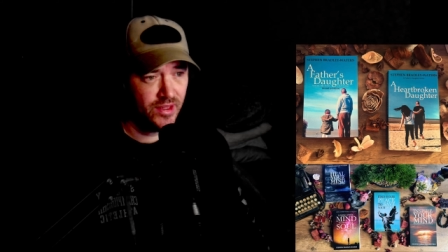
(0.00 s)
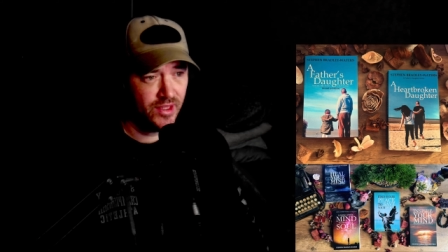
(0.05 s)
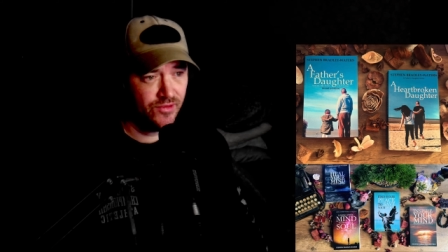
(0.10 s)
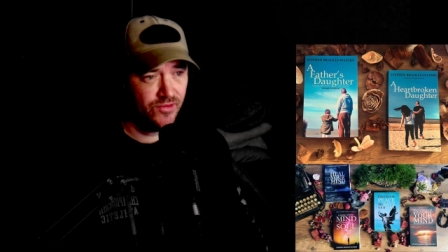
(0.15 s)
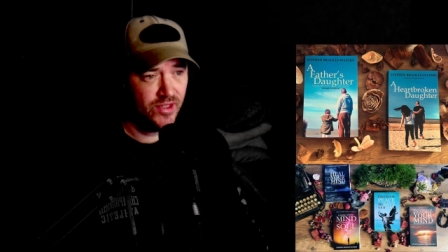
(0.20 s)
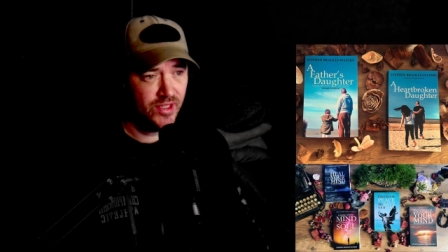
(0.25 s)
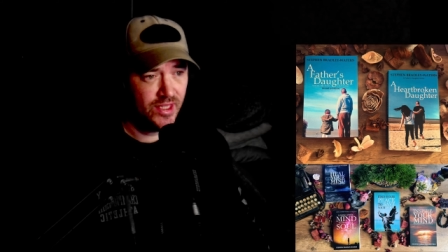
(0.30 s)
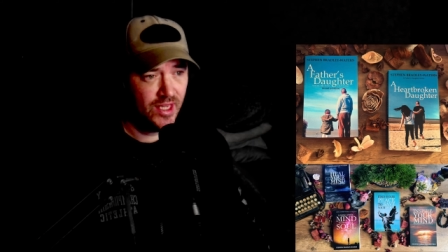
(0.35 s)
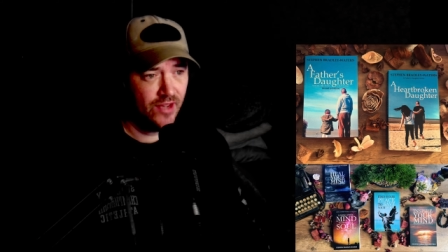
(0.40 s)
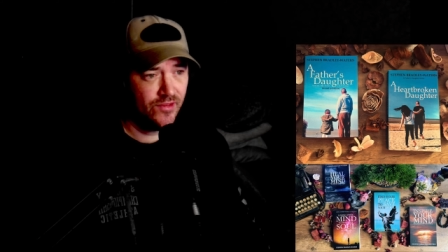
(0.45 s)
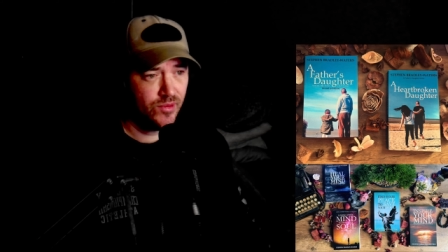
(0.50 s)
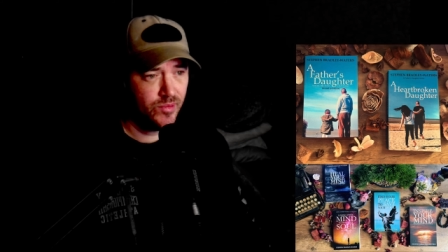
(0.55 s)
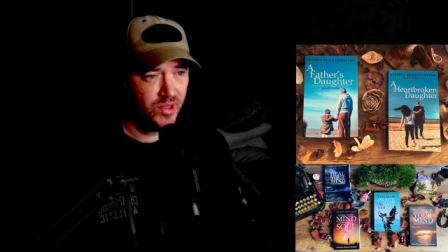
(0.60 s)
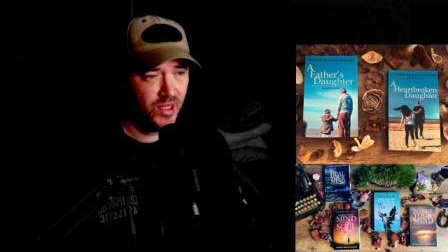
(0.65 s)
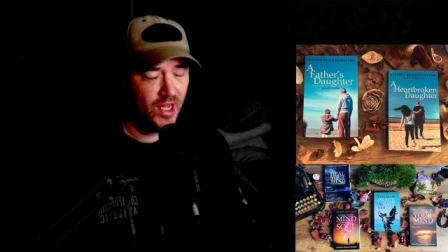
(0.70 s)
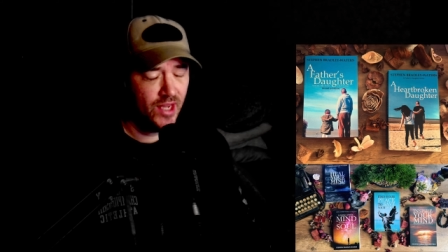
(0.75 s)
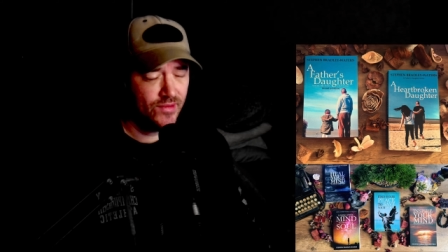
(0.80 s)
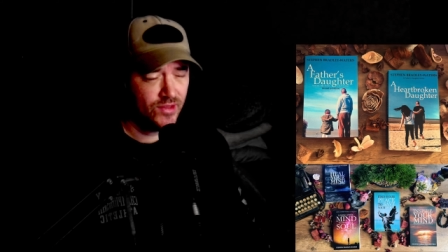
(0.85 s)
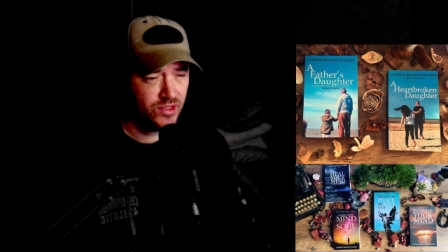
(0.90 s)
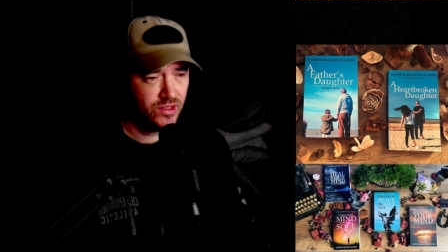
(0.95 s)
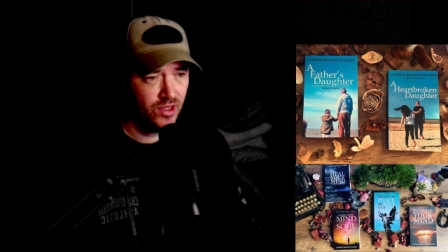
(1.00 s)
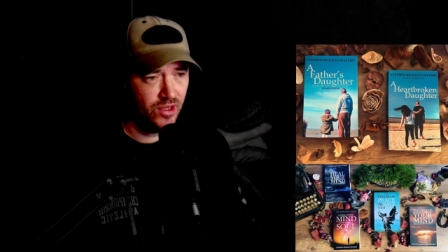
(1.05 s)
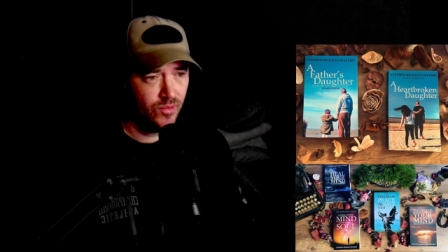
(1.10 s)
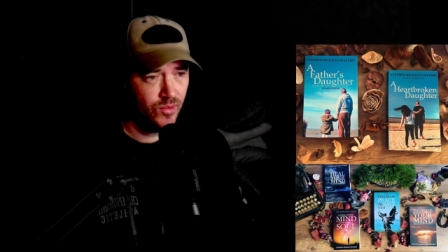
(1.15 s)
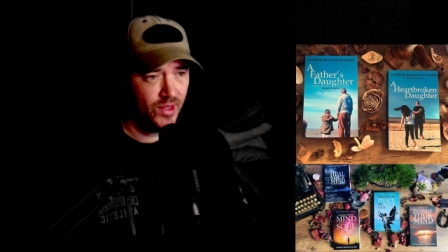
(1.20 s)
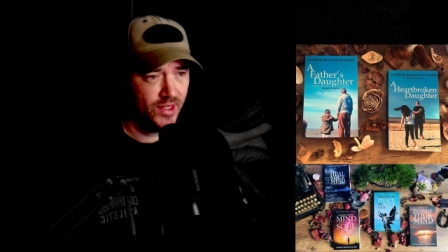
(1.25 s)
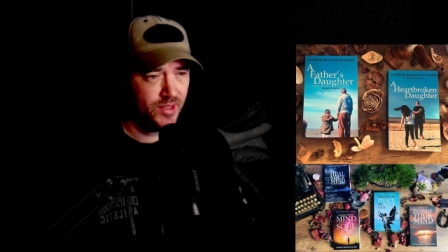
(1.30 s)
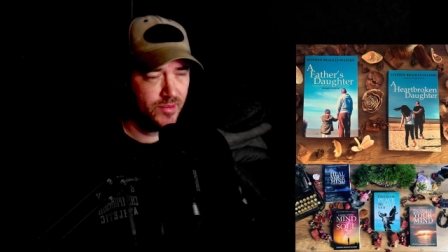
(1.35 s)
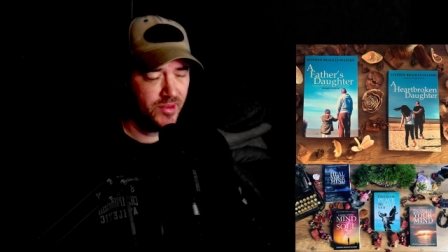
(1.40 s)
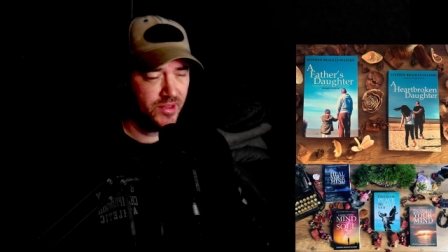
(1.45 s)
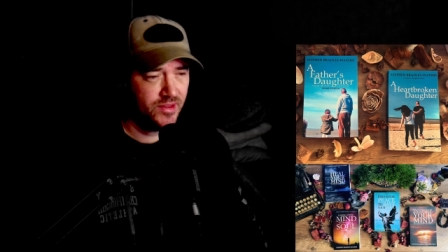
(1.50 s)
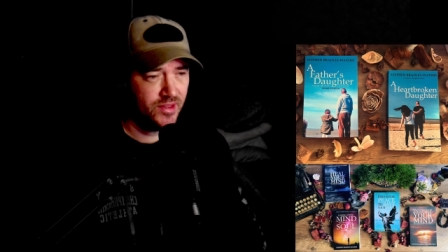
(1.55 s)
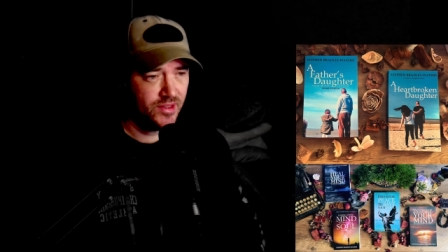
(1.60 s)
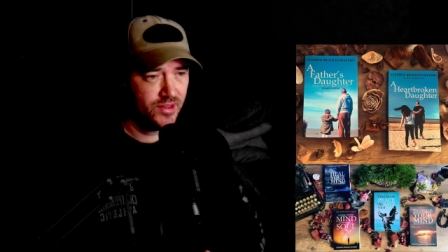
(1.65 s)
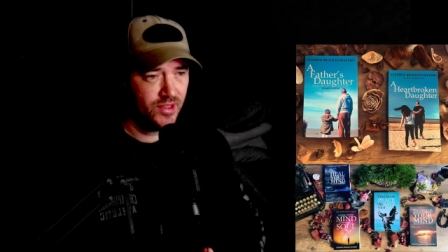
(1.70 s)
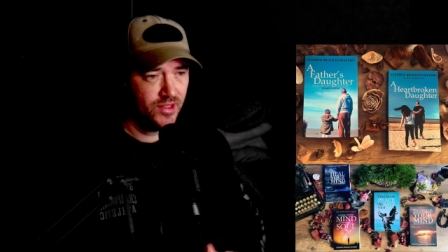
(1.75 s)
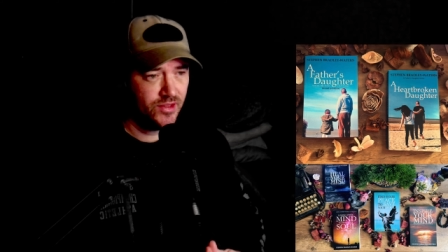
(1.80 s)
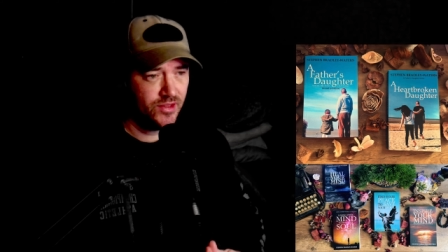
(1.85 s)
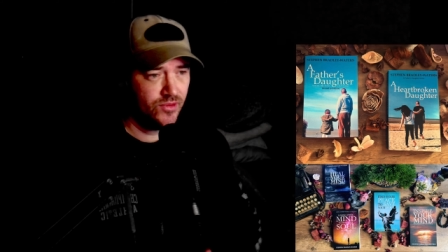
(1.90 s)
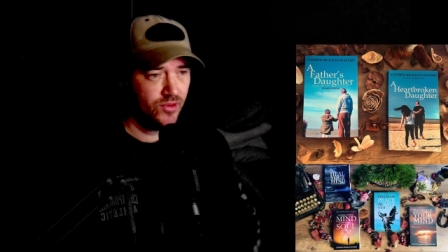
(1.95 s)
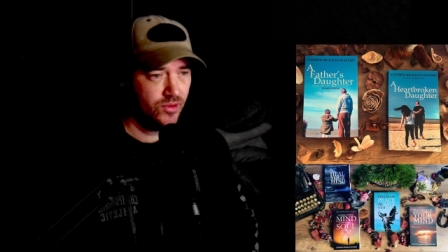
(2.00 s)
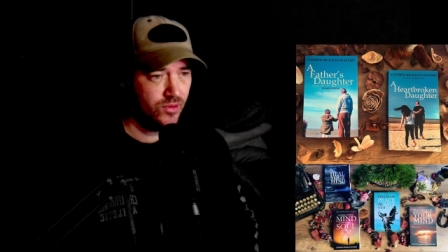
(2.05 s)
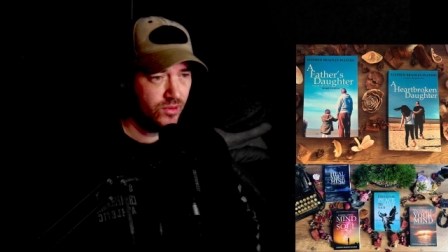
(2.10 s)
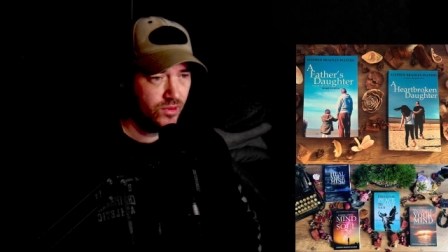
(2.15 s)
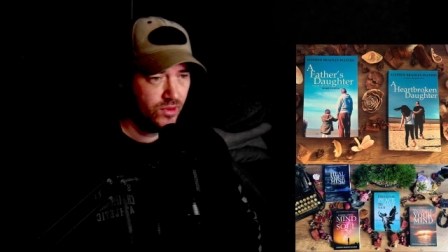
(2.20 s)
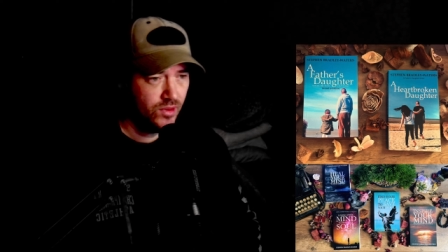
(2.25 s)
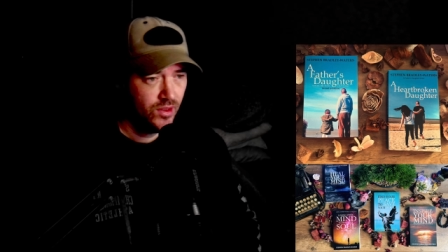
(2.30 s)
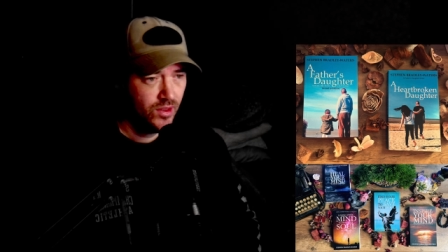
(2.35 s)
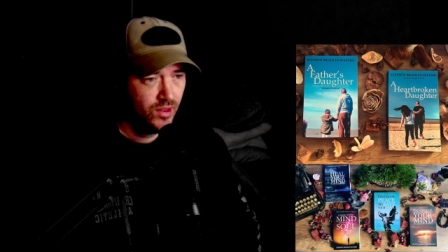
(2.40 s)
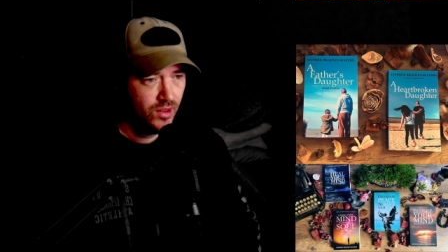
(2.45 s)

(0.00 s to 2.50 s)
So they think you have to behave a certain way to be successful.